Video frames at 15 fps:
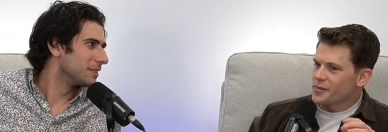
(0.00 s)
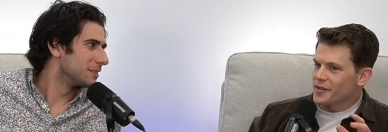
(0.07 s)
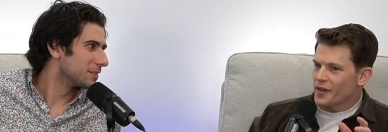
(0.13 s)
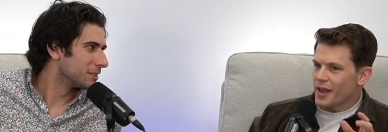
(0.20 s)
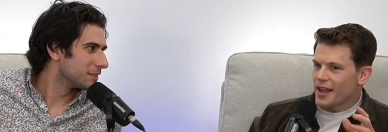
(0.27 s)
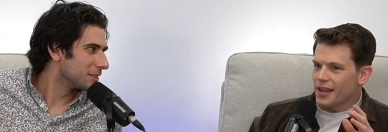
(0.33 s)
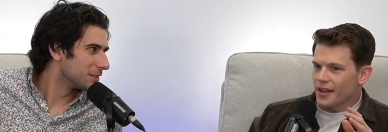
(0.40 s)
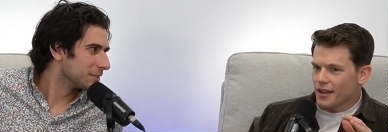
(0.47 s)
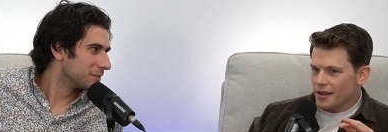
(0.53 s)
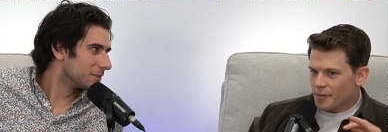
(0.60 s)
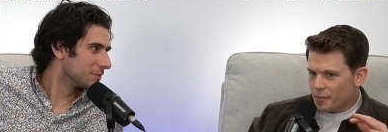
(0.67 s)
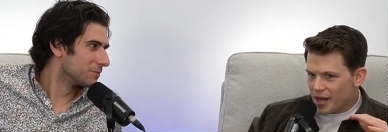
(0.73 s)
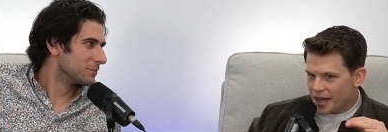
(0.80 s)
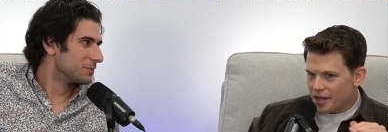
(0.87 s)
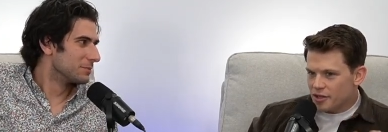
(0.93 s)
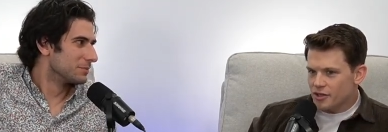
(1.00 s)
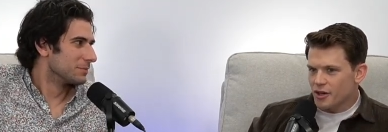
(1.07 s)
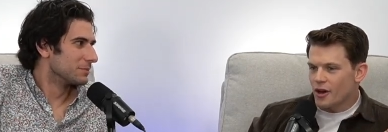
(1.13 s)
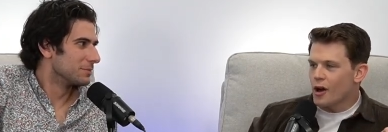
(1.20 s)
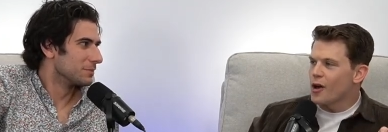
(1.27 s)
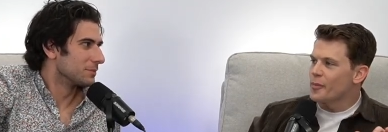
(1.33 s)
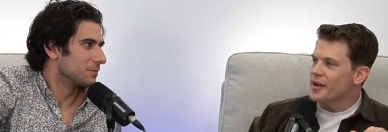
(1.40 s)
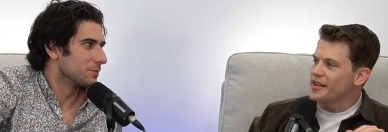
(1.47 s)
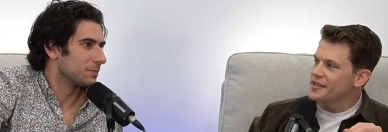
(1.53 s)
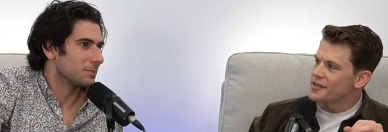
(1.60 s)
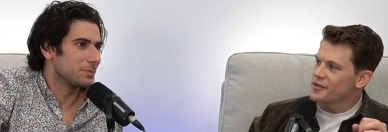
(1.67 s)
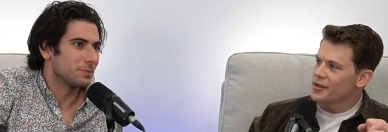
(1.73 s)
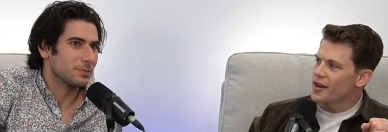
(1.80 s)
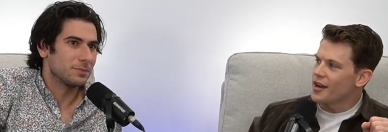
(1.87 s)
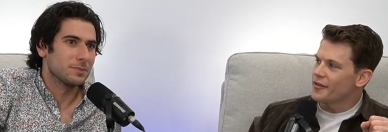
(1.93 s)
Speaker 1: of like making sure all
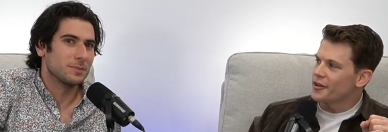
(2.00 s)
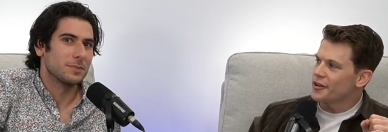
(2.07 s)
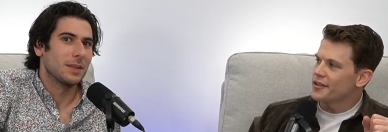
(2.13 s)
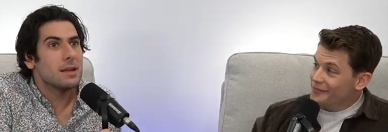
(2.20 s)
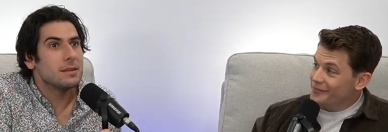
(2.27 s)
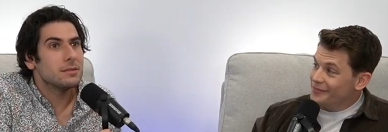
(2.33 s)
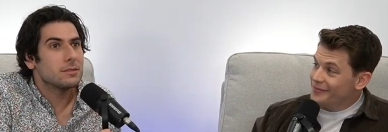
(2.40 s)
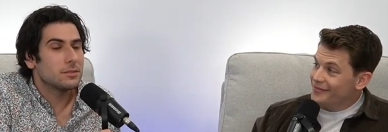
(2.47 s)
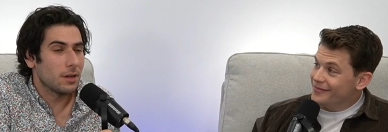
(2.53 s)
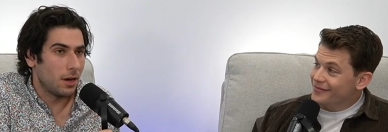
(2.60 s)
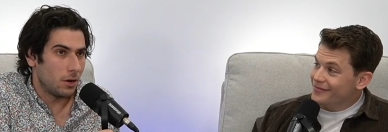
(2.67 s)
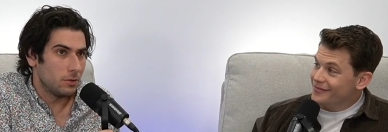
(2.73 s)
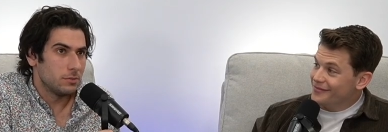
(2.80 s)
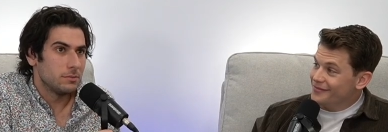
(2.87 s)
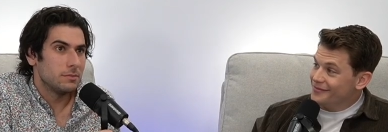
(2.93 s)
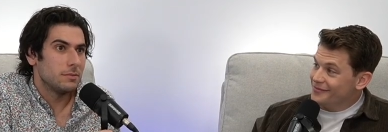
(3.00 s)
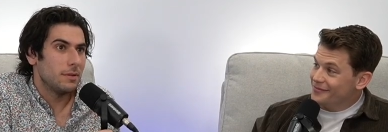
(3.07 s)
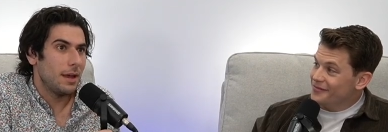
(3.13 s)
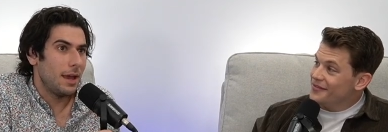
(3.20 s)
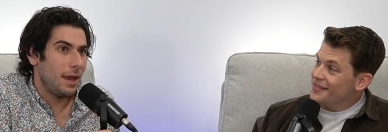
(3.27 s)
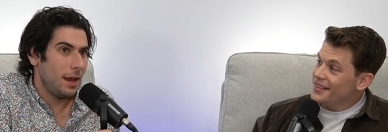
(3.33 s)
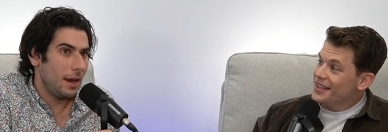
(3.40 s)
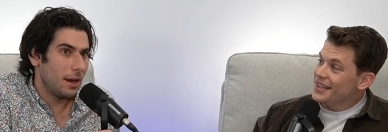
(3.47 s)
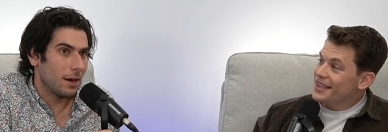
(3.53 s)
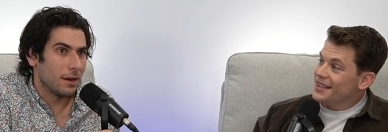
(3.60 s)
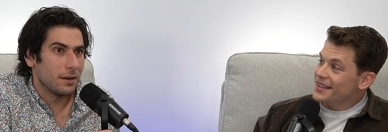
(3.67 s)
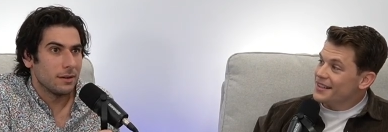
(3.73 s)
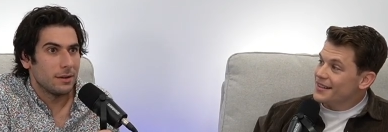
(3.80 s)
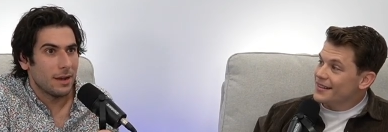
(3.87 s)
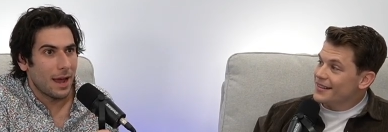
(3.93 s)
bases are covered.
Speaker 2: So,
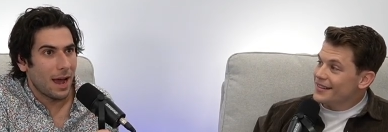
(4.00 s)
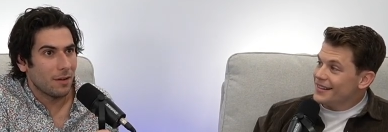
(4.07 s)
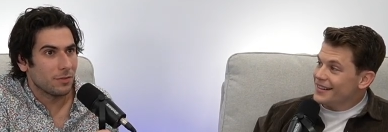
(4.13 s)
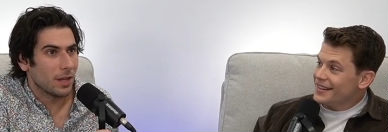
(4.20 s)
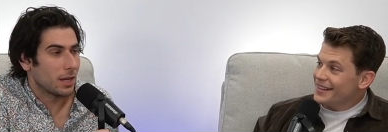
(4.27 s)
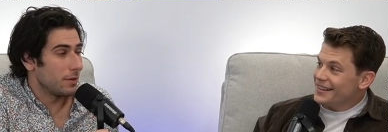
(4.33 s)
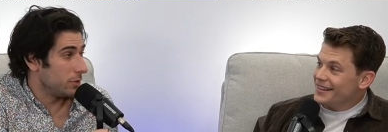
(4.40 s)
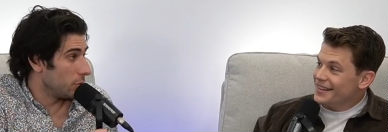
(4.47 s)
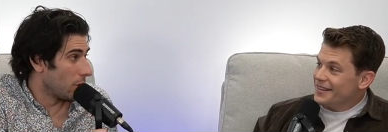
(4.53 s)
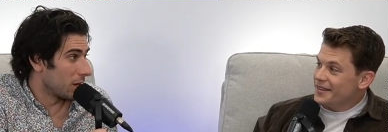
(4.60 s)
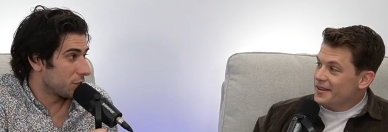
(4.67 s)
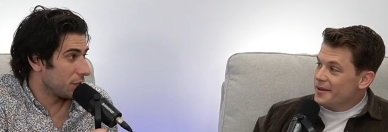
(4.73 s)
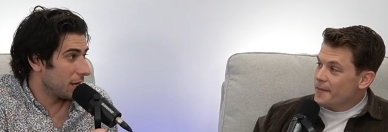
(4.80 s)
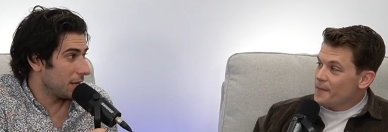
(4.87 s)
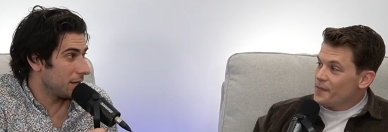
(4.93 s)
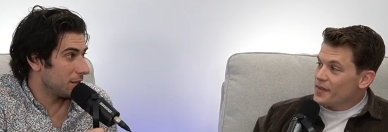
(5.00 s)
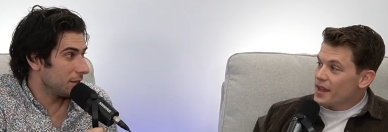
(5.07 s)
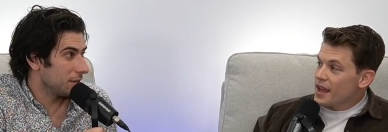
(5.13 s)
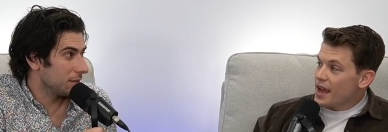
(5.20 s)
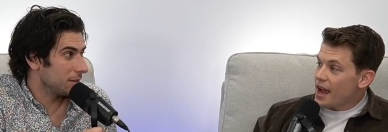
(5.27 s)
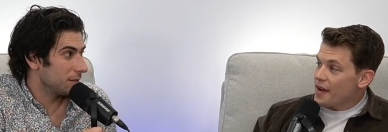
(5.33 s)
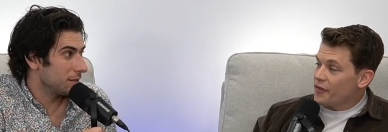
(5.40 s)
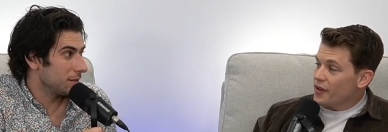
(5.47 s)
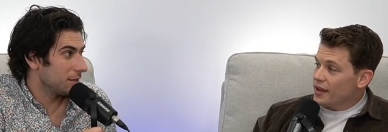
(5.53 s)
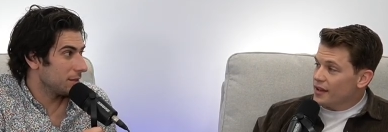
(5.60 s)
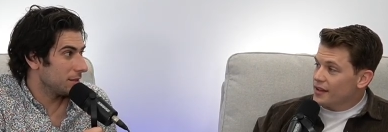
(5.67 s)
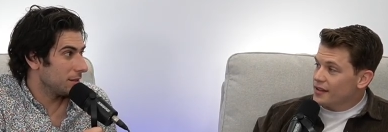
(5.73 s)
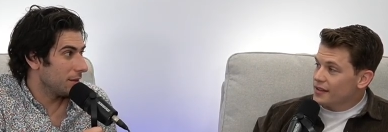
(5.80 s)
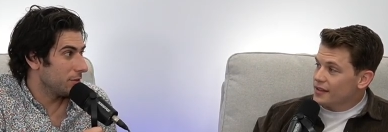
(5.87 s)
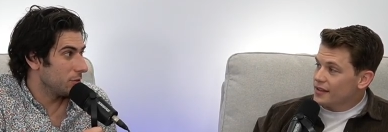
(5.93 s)
Air Affleck, have you watched it yet?
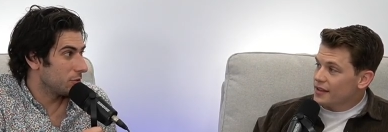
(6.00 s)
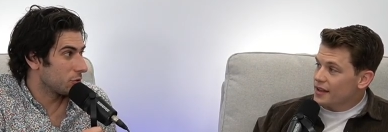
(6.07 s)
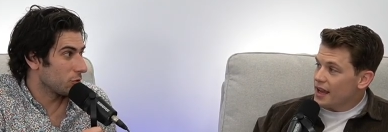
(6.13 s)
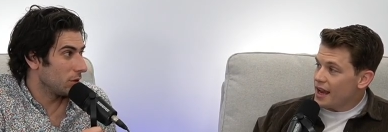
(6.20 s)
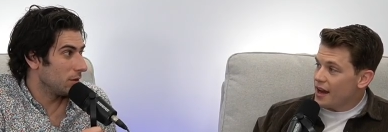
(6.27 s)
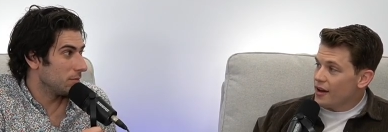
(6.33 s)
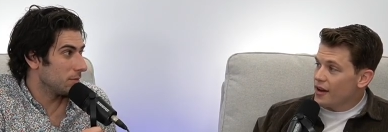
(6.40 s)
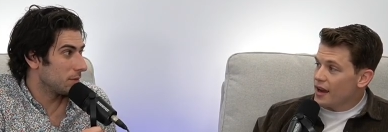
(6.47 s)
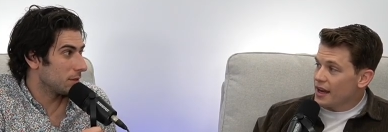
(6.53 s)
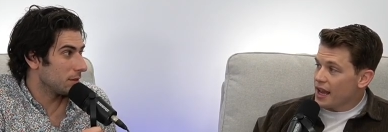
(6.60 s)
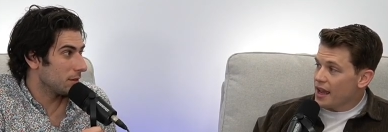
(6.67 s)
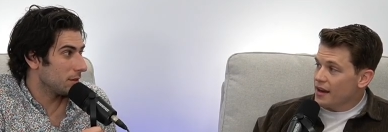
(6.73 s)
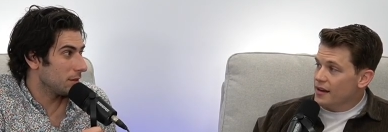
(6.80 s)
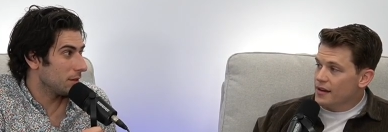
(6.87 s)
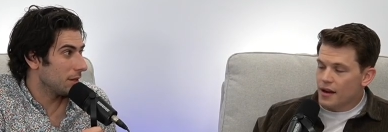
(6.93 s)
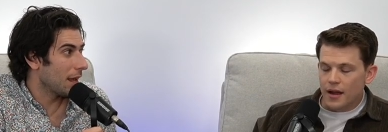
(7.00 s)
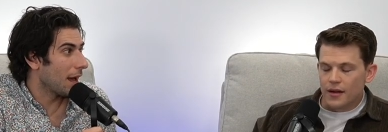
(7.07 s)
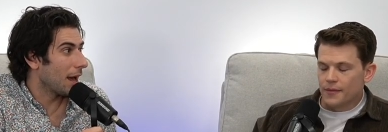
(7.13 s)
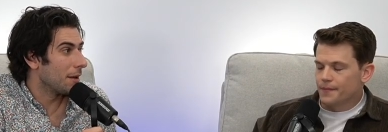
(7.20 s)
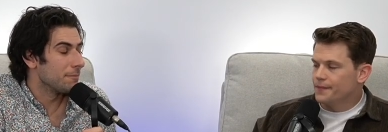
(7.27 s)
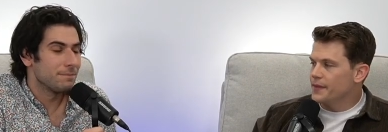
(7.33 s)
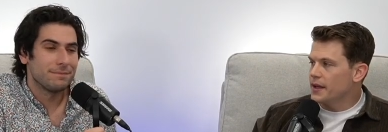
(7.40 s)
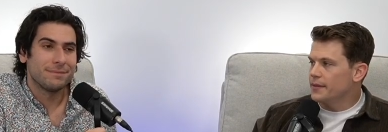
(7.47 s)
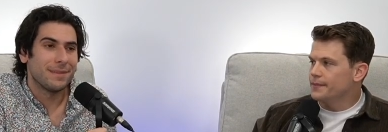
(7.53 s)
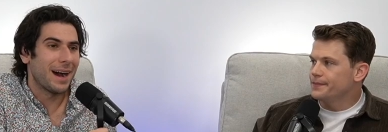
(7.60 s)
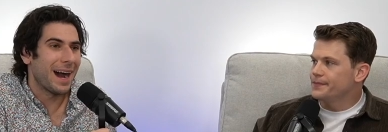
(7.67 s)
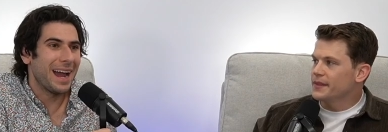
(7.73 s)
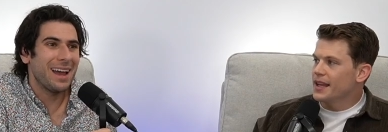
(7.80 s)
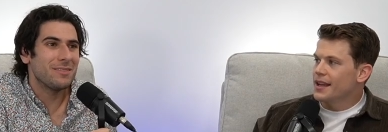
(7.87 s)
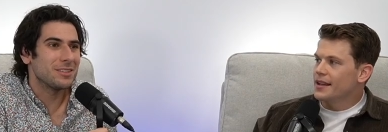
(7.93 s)
Affleck? Have you streamed Air again? No, yeah, no,
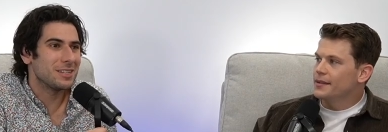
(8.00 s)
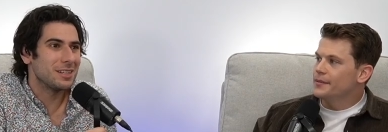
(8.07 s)
I haven't